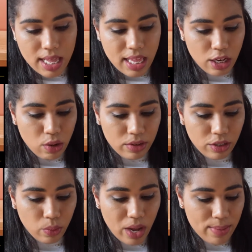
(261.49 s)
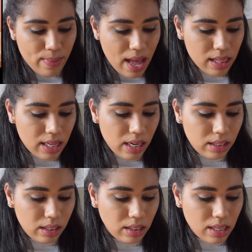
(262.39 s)
Then you go into white
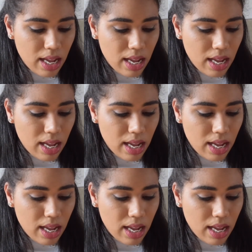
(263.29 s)
balance,